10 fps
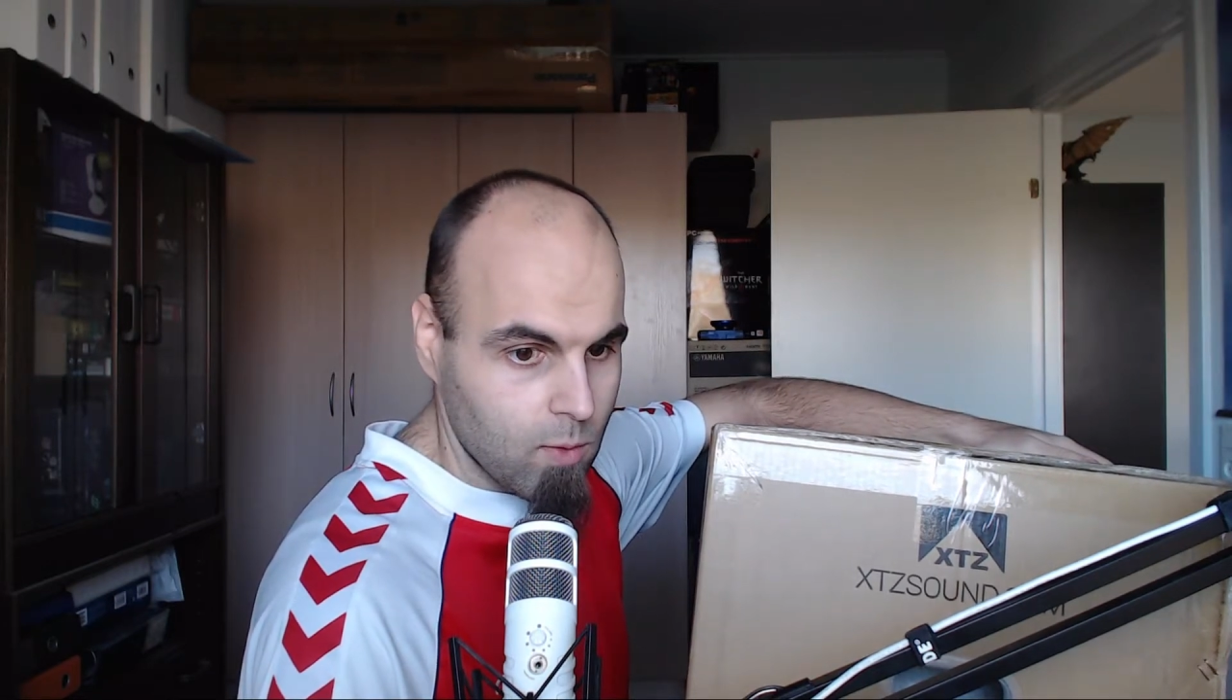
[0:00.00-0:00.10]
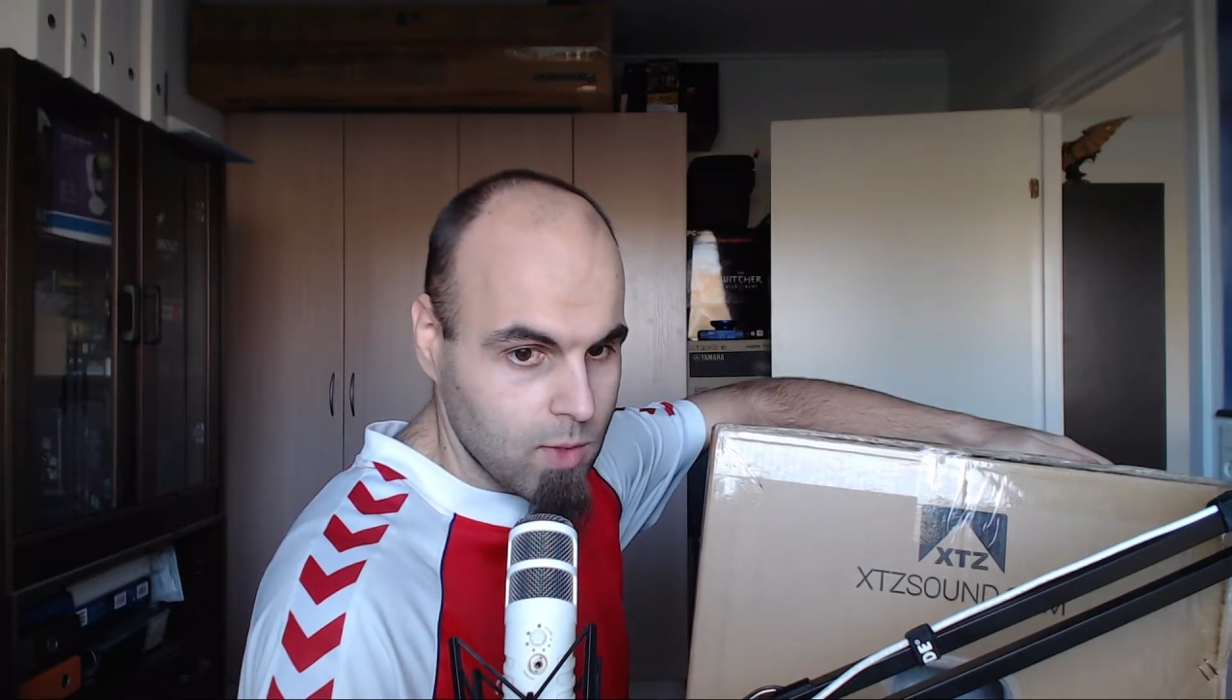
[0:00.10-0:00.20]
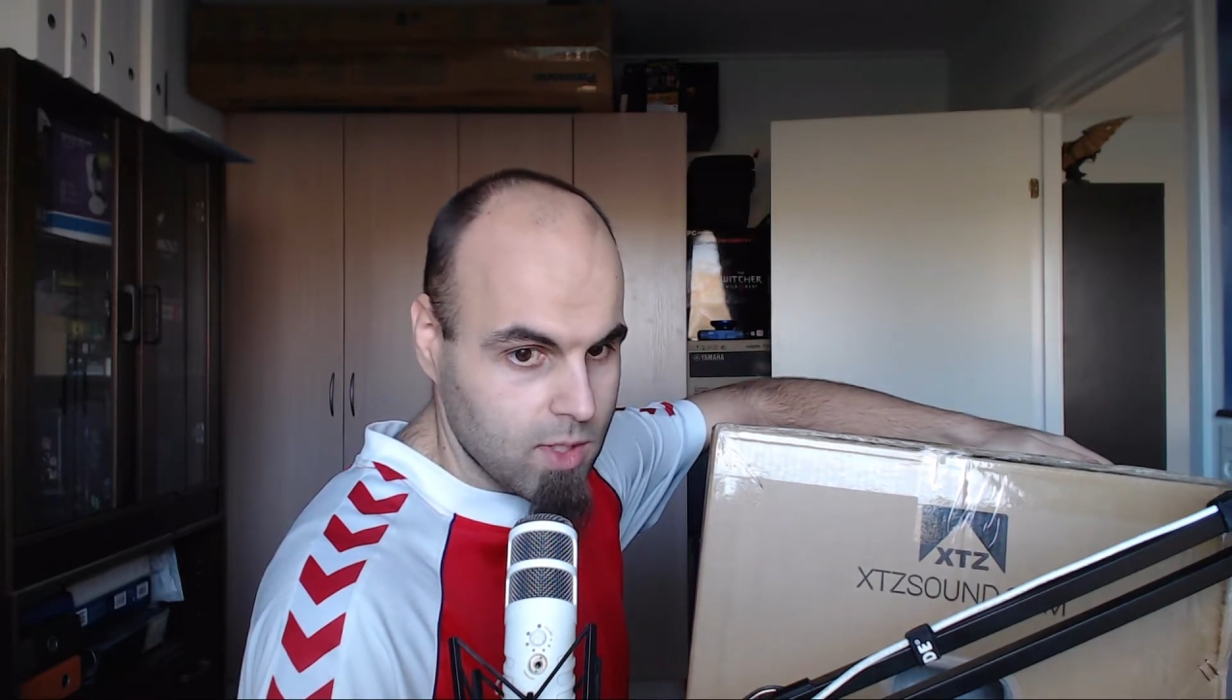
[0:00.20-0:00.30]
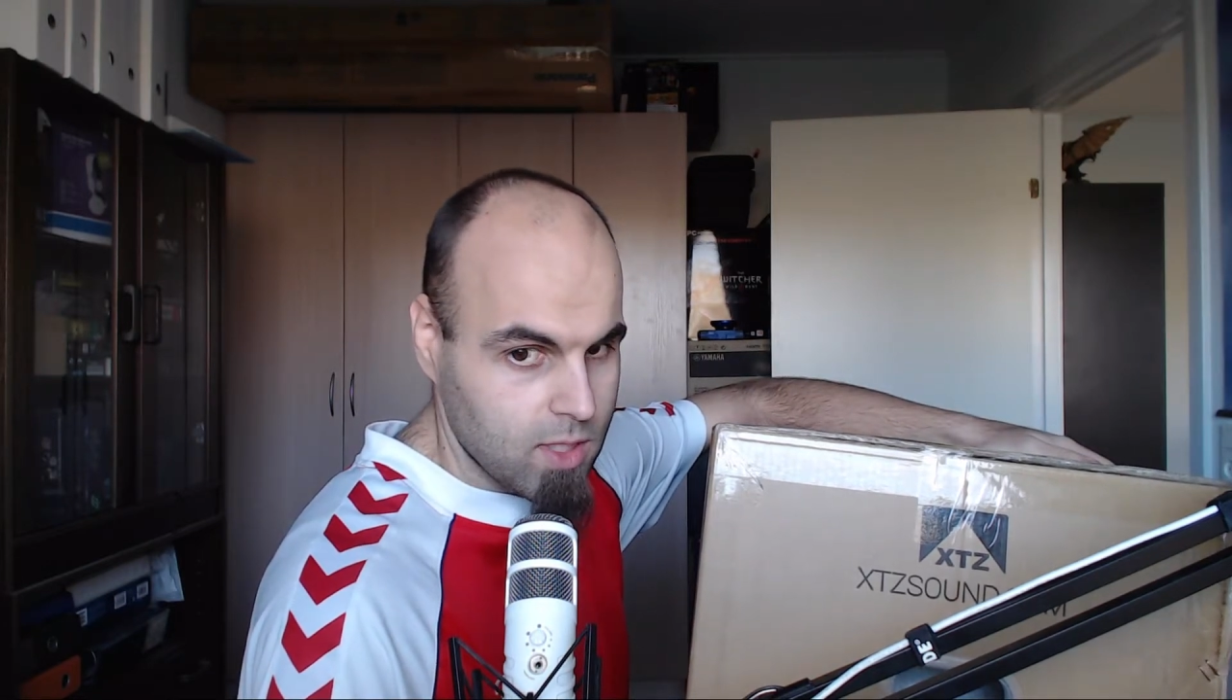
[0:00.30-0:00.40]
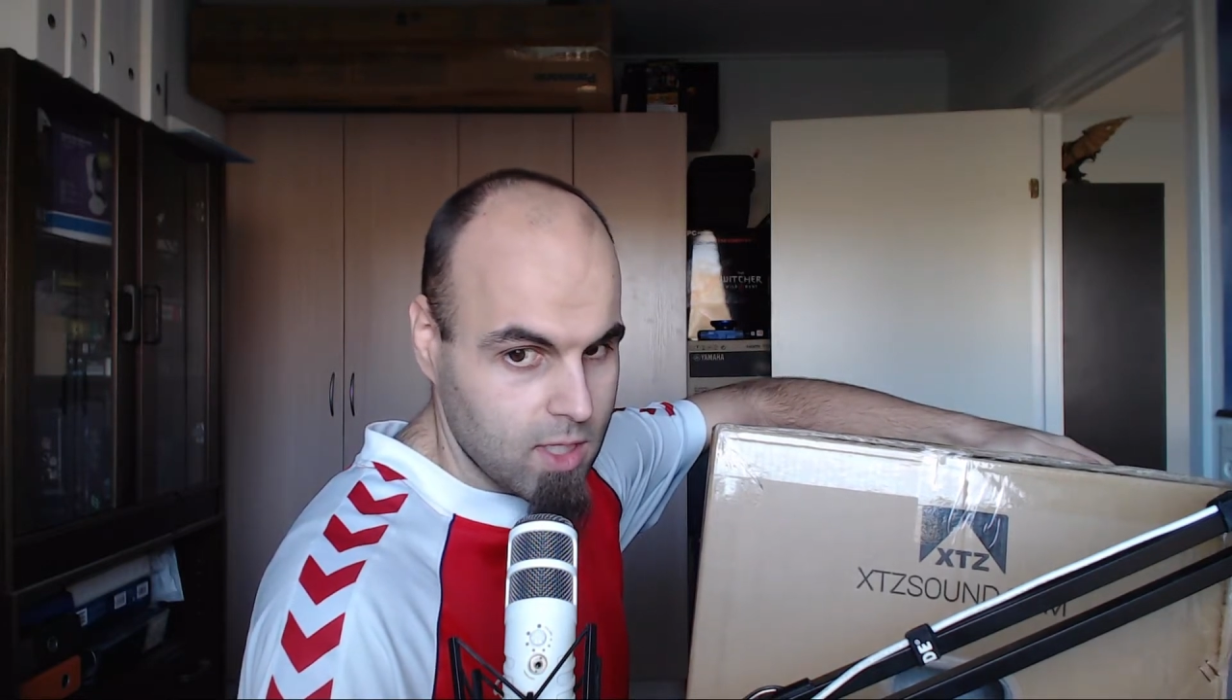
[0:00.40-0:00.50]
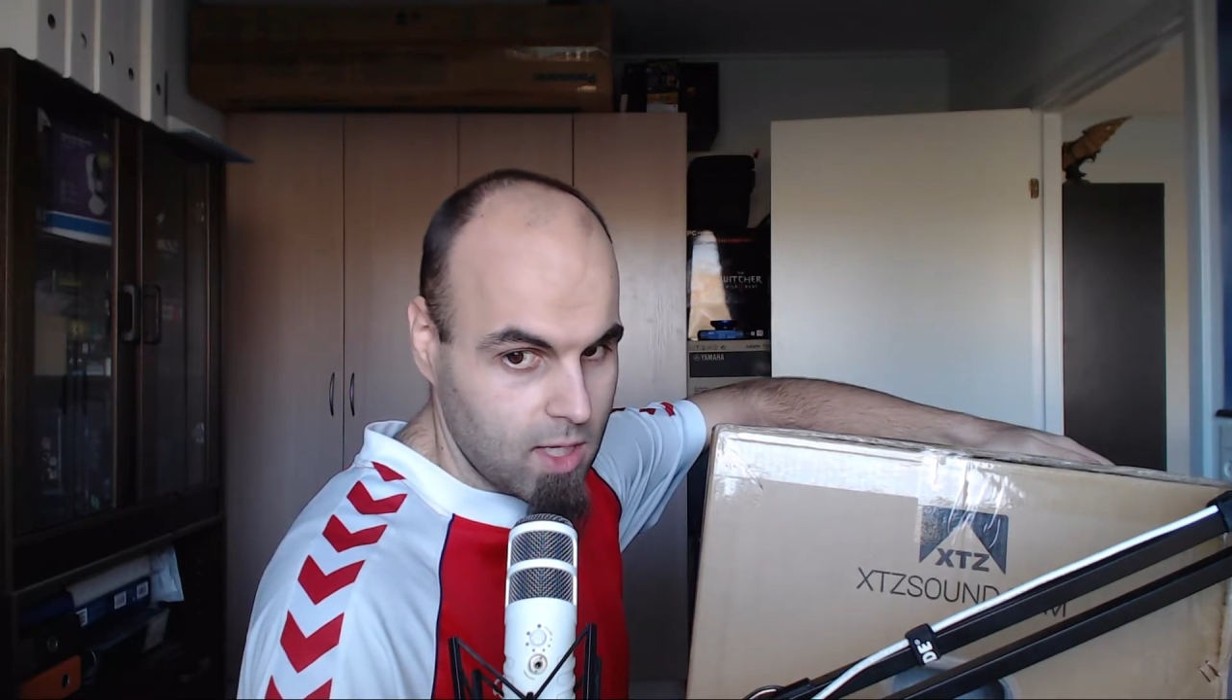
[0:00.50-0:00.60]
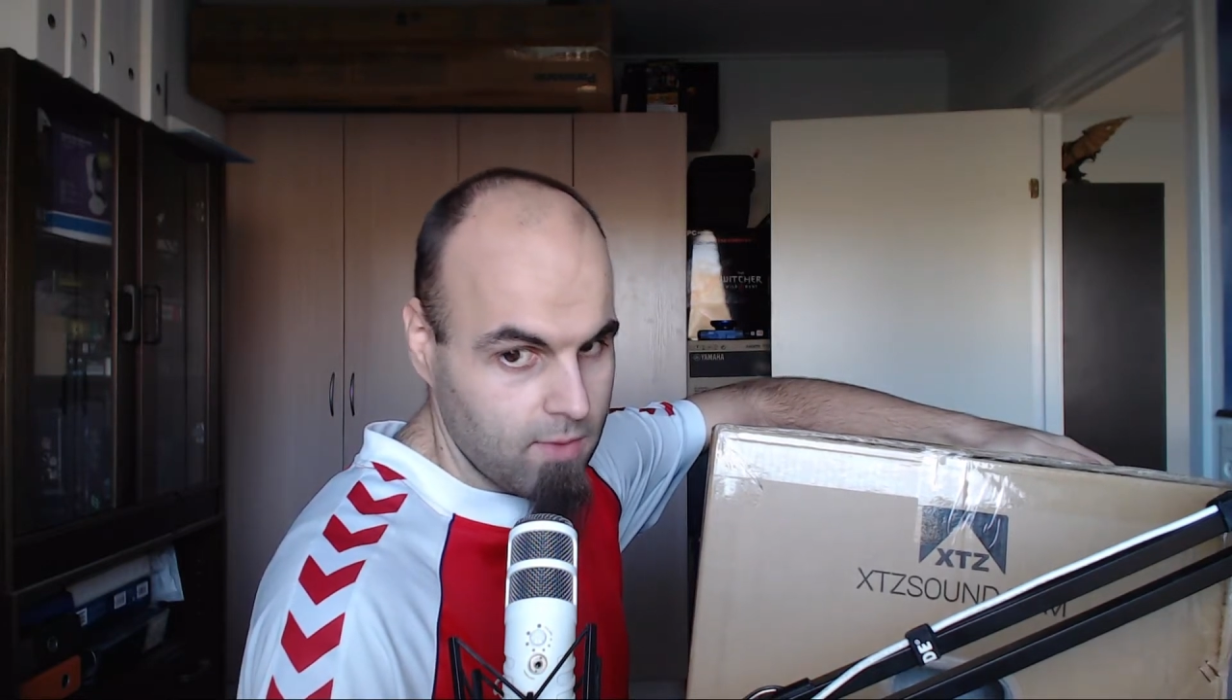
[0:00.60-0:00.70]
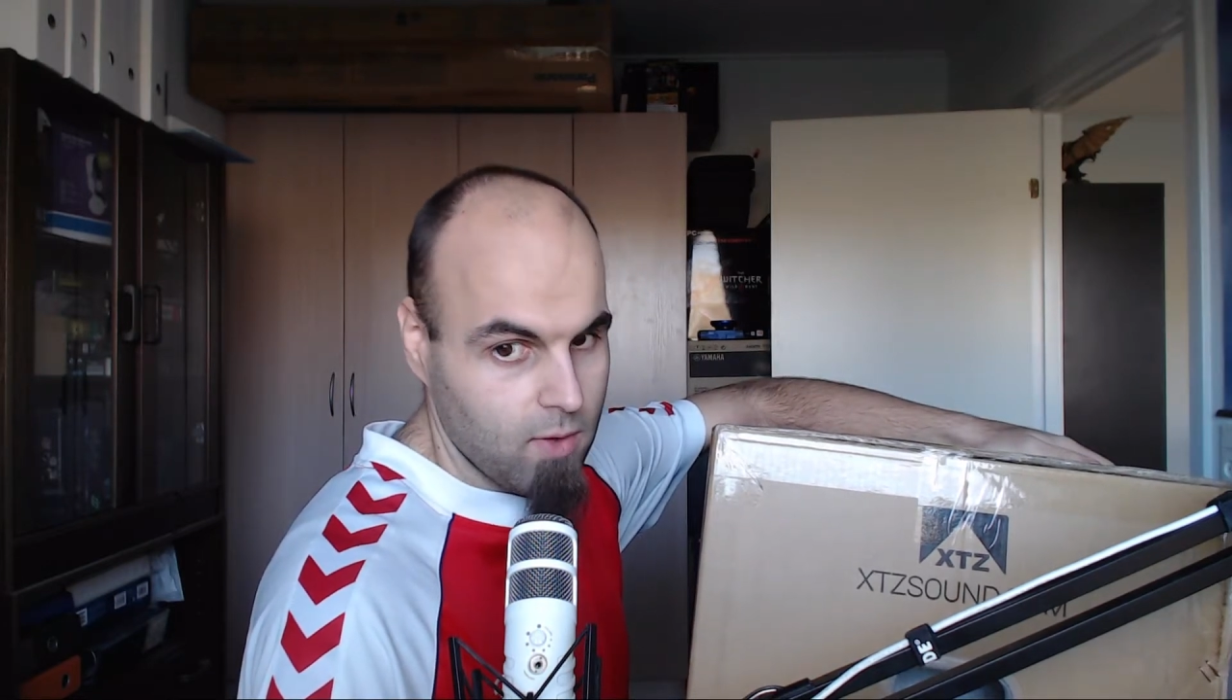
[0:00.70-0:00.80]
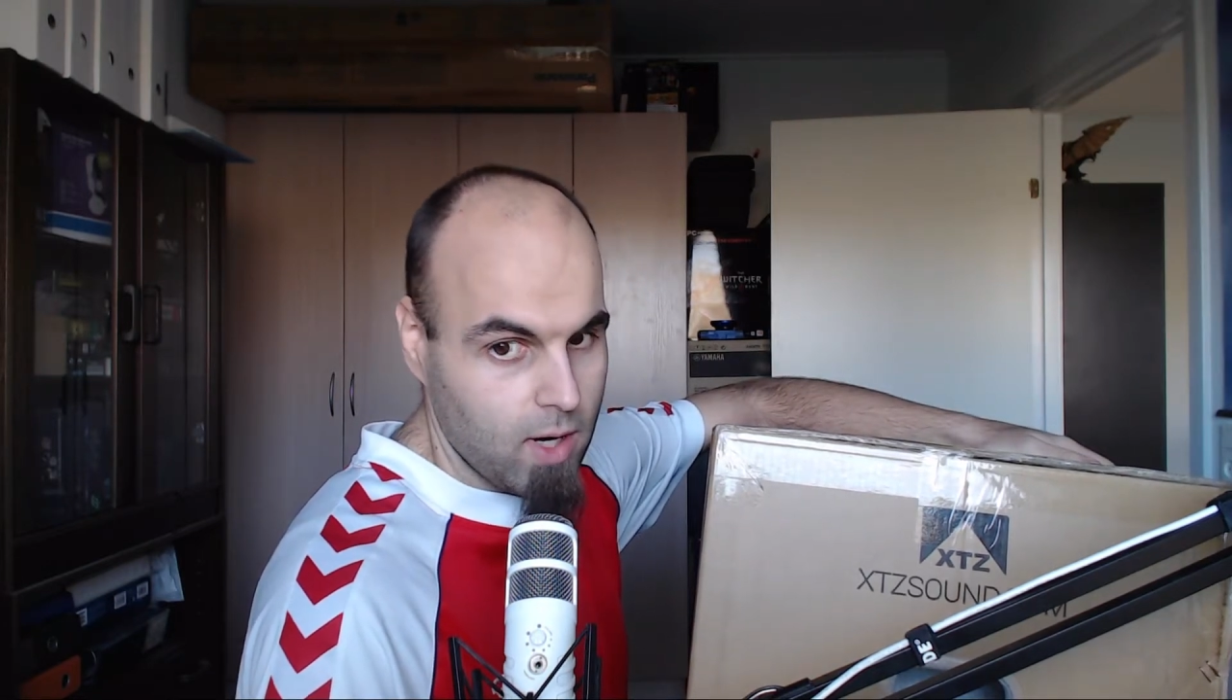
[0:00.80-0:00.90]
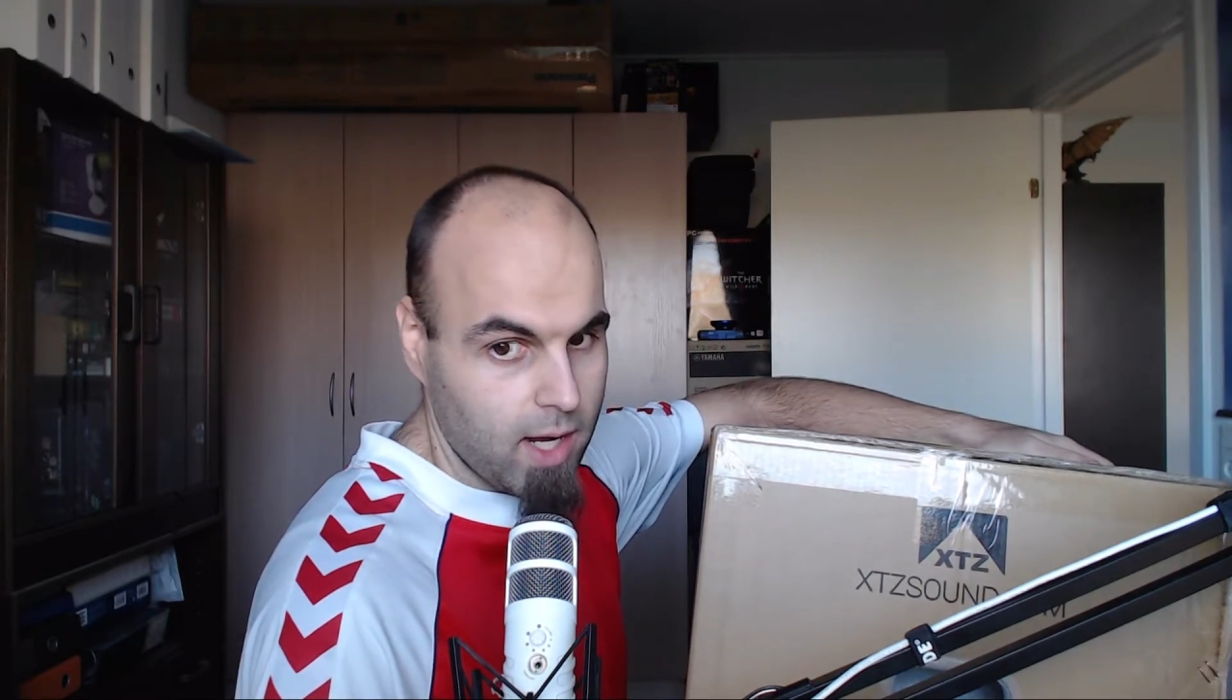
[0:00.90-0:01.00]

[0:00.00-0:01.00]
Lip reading: receiver